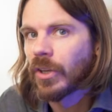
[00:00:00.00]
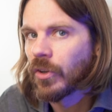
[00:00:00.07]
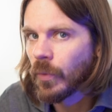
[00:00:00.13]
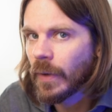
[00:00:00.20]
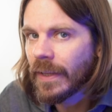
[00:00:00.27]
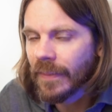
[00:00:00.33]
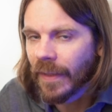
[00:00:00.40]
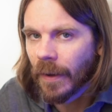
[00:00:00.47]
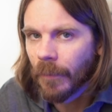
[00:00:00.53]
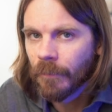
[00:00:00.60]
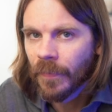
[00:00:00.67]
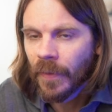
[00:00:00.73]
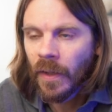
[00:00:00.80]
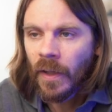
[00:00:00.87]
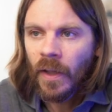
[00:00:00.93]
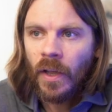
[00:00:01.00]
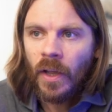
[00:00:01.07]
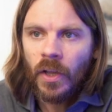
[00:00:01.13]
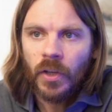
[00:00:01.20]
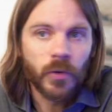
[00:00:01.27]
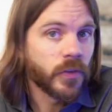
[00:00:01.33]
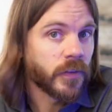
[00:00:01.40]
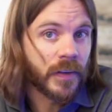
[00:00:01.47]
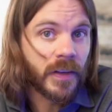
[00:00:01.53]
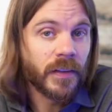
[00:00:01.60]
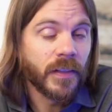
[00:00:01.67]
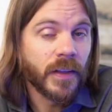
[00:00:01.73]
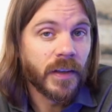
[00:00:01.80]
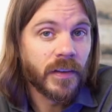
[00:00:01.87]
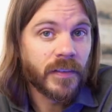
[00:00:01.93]
between them. You see
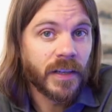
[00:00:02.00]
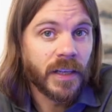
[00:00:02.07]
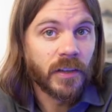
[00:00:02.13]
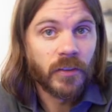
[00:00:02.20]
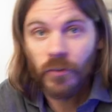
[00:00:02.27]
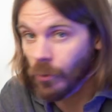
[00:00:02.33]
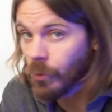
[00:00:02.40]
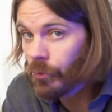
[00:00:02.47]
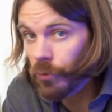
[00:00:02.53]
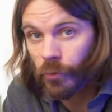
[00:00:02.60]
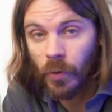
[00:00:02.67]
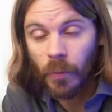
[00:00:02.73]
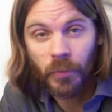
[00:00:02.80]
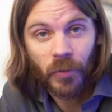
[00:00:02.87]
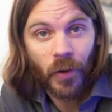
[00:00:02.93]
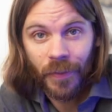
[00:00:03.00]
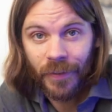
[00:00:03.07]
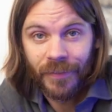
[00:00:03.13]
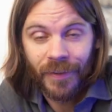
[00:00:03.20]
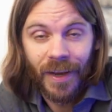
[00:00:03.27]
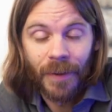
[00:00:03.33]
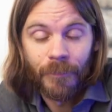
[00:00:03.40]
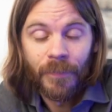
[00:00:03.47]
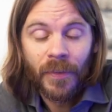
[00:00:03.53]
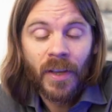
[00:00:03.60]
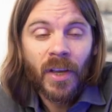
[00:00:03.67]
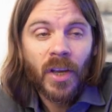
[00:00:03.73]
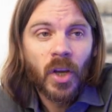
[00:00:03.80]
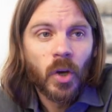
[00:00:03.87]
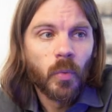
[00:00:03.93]
this in social groups all the time.
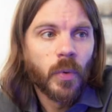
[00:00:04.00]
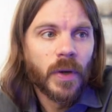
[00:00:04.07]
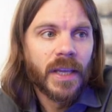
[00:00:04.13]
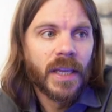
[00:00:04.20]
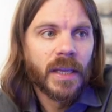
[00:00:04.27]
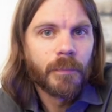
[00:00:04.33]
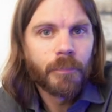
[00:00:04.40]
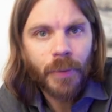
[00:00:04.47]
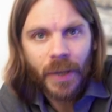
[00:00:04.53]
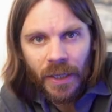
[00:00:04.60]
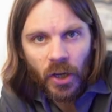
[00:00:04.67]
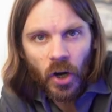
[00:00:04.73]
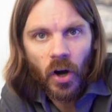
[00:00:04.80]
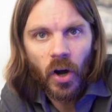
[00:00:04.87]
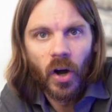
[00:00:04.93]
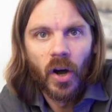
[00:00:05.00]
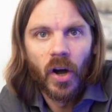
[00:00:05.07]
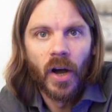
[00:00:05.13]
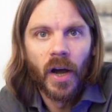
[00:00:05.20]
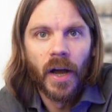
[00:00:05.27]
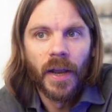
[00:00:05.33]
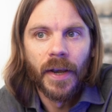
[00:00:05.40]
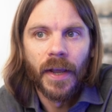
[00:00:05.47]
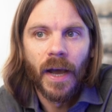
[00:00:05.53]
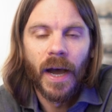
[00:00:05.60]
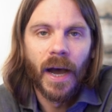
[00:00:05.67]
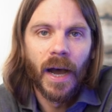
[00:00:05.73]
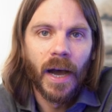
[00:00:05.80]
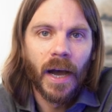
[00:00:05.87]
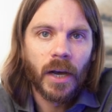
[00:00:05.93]
We pick on
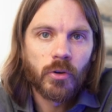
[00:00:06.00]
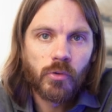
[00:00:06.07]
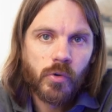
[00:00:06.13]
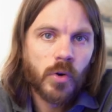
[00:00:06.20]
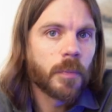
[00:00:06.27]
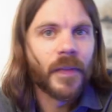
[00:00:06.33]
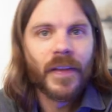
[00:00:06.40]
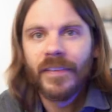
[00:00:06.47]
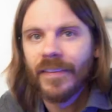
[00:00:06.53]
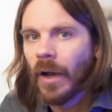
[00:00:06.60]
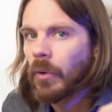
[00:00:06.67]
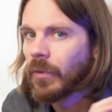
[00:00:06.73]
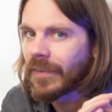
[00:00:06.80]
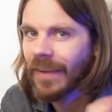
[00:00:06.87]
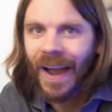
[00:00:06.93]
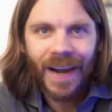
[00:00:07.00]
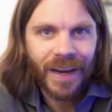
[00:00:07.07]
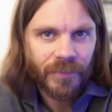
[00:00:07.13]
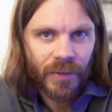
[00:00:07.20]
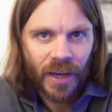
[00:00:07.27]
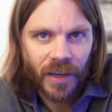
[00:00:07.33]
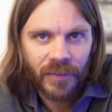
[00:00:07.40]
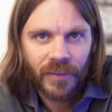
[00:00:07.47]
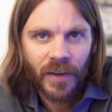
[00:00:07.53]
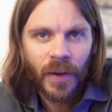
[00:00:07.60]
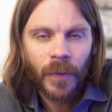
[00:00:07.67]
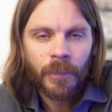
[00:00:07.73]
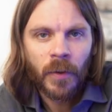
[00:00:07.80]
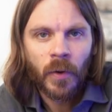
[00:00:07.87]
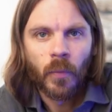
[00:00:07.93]
a group that's outside of us.
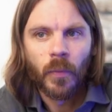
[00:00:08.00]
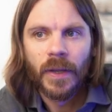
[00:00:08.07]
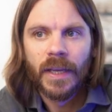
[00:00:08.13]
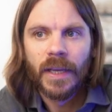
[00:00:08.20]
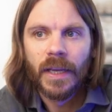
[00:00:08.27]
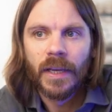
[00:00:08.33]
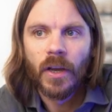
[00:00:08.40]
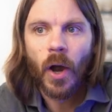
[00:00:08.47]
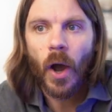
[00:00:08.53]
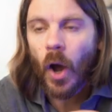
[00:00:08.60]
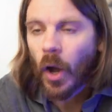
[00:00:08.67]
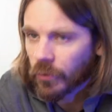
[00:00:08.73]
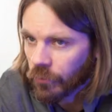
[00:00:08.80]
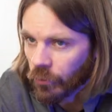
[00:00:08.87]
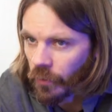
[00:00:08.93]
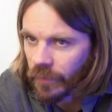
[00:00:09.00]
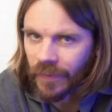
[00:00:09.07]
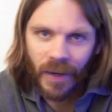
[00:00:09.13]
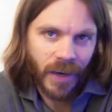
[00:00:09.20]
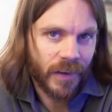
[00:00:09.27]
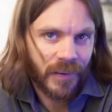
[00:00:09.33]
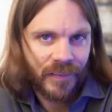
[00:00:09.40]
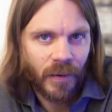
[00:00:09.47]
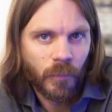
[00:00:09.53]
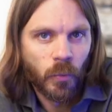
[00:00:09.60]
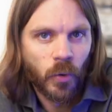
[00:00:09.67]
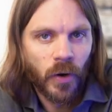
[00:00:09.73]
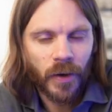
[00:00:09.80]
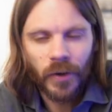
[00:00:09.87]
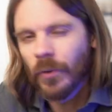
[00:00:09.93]
We ostracize
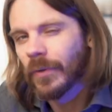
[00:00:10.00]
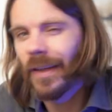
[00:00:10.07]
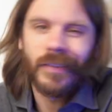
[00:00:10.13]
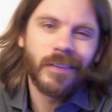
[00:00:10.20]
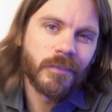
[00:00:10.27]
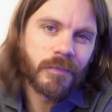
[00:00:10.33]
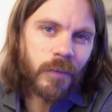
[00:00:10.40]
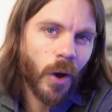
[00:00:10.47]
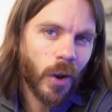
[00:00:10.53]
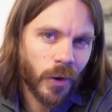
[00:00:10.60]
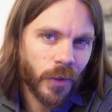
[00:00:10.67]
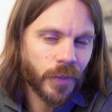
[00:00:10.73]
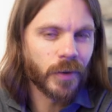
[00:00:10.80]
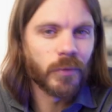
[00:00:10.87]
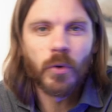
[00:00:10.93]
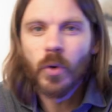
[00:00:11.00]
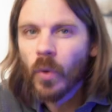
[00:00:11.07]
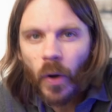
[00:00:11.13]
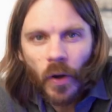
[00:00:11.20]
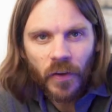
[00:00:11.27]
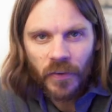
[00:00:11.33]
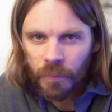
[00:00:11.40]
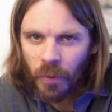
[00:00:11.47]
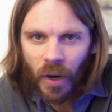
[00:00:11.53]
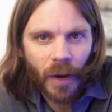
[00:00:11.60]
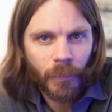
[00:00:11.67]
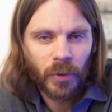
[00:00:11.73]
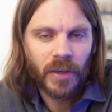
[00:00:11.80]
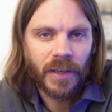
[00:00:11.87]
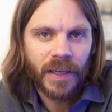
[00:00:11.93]
someone who doesn't follow the rules
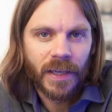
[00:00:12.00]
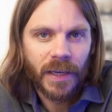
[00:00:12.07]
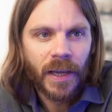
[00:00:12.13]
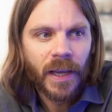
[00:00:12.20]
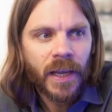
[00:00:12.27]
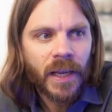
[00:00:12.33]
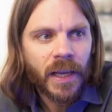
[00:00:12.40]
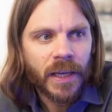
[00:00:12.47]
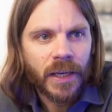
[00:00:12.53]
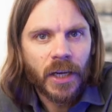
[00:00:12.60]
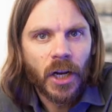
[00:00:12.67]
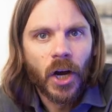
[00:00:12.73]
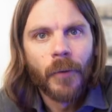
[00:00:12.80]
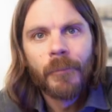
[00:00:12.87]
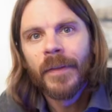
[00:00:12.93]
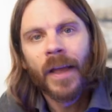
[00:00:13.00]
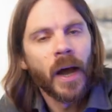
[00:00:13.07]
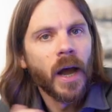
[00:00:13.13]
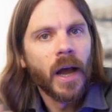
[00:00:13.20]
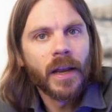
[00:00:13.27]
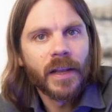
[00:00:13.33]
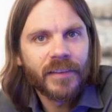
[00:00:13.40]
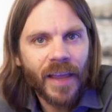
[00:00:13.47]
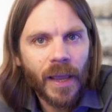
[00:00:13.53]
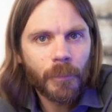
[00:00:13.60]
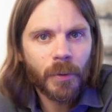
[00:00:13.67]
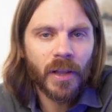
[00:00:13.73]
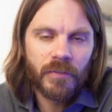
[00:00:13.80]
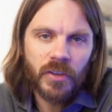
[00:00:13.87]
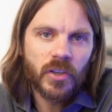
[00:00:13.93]
properly. You know, an
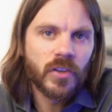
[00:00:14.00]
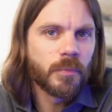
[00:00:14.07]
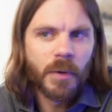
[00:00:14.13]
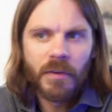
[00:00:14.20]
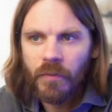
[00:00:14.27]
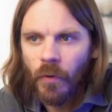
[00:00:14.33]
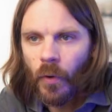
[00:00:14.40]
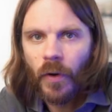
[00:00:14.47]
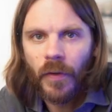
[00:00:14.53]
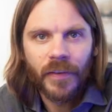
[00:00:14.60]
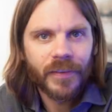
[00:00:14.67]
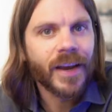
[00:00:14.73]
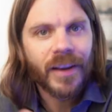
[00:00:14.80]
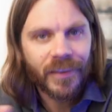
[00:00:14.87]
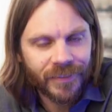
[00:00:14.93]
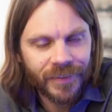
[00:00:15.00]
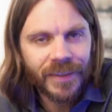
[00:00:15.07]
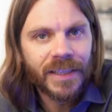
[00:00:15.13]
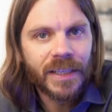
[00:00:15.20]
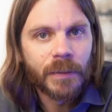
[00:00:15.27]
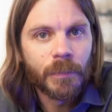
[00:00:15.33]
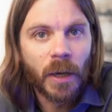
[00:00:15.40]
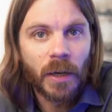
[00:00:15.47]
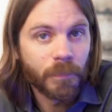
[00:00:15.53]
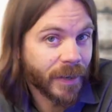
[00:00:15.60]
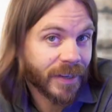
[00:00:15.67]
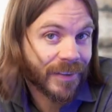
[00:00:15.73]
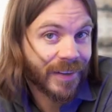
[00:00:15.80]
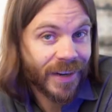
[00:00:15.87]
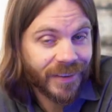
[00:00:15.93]
example I've used before that's kind of silly but
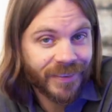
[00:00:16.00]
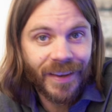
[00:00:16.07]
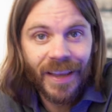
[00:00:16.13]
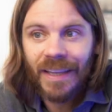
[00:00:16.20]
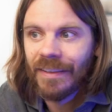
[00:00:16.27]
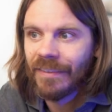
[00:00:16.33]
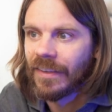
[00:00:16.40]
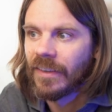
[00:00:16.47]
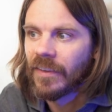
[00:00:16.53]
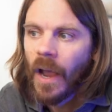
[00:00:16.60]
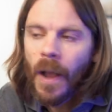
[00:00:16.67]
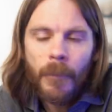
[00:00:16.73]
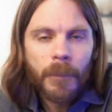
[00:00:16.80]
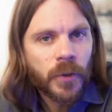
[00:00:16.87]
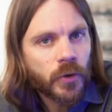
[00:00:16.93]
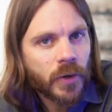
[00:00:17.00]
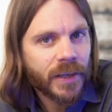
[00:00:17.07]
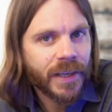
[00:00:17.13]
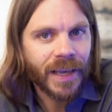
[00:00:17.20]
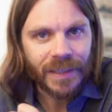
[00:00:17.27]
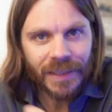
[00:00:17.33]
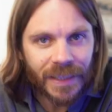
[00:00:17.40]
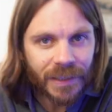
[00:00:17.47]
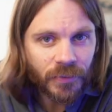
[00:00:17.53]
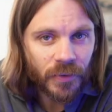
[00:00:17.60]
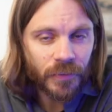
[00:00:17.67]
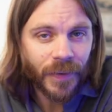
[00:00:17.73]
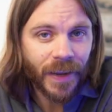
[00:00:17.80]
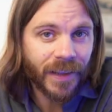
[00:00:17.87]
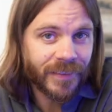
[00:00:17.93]
makes a lot of sense is you could get
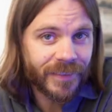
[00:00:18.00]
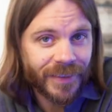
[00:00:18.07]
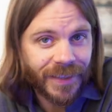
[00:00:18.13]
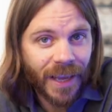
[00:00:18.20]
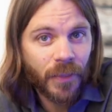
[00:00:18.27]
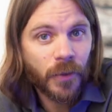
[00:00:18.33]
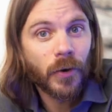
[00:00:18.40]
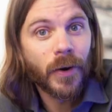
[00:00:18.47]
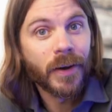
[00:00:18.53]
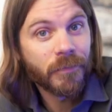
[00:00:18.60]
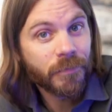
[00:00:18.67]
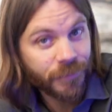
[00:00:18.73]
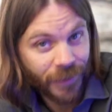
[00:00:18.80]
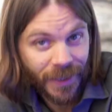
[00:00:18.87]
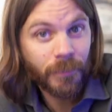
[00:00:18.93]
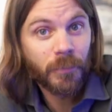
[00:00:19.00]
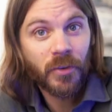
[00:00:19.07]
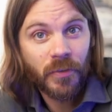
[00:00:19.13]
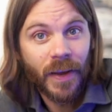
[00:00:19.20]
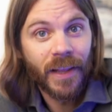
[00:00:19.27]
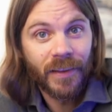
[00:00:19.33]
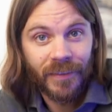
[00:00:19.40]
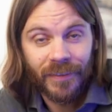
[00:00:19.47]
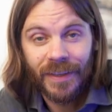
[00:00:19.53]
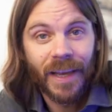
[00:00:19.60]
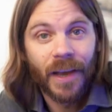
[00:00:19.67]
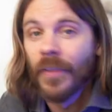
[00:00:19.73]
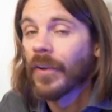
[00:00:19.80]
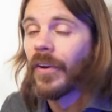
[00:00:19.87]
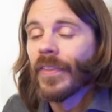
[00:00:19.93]
Leafs fans together and Flames fans
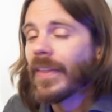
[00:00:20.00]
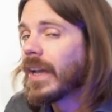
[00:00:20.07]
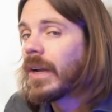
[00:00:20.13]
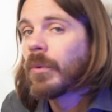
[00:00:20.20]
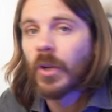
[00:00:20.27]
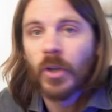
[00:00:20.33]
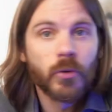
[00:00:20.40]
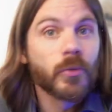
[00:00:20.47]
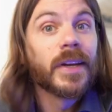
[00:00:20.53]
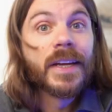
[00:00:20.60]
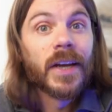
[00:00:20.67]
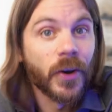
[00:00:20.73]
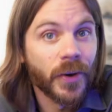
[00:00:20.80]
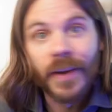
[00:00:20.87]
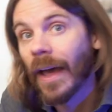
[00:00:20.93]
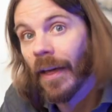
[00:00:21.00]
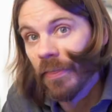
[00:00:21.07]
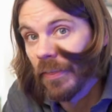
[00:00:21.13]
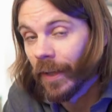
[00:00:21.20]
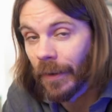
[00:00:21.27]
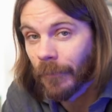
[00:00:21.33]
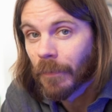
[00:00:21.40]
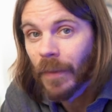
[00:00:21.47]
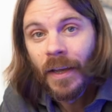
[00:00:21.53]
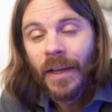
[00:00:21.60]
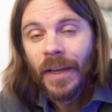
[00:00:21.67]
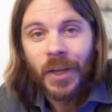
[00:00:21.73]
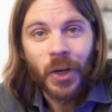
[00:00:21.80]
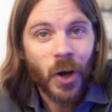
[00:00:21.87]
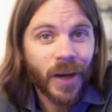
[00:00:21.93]
together and they would agree on nothing.
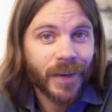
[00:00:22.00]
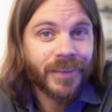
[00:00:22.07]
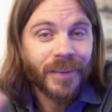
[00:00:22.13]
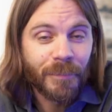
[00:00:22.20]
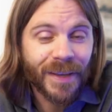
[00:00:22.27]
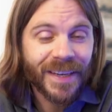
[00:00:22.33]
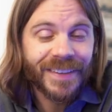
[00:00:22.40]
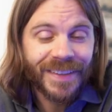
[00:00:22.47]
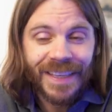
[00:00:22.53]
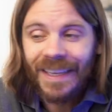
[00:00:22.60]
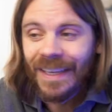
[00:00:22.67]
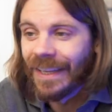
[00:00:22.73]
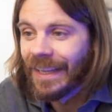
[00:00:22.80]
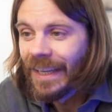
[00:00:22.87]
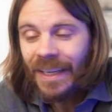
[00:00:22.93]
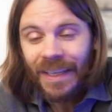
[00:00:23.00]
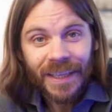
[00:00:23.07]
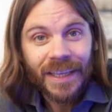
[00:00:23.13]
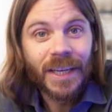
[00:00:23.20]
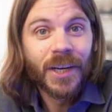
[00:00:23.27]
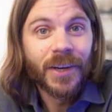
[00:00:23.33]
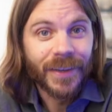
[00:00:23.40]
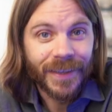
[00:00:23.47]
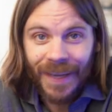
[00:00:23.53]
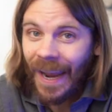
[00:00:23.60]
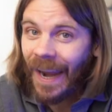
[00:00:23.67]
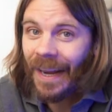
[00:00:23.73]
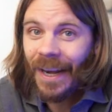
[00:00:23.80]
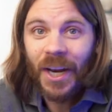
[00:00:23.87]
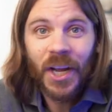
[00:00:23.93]
You know, hockey's a big deal here in
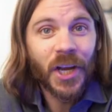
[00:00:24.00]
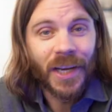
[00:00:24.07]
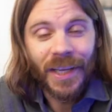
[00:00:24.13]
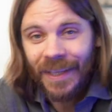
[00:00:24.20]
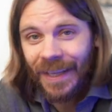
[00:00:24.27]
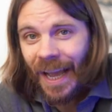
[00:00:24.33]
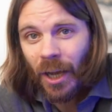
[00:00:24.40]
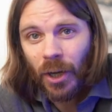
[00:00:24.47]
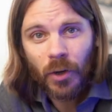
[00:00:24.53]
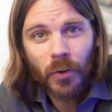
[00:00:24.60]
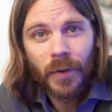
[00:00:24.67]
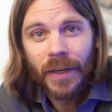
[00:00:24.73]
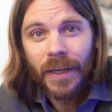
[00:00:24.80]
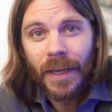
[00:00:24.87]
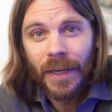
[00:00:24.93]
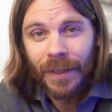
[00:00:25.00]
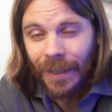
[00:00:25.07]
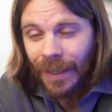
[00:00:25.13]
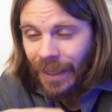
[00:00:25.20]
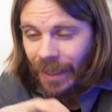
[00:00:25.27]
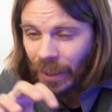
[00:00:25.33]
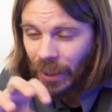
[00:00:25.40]
Canada and in Calgary, and